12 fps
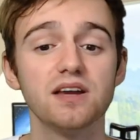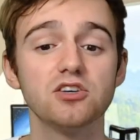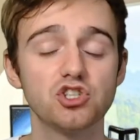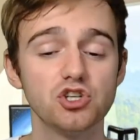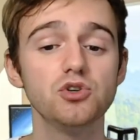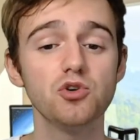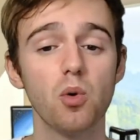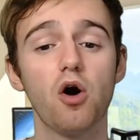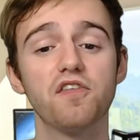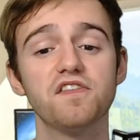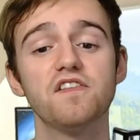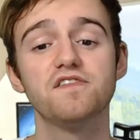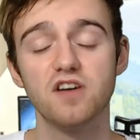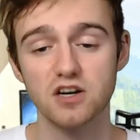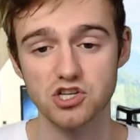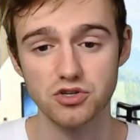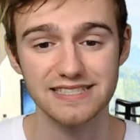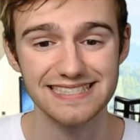Do you offer
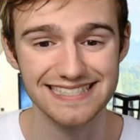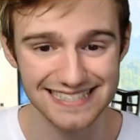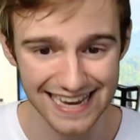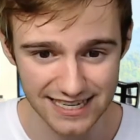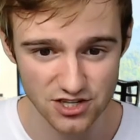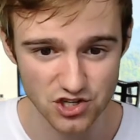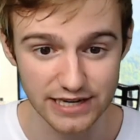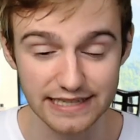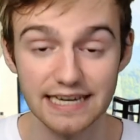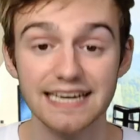virtual staging?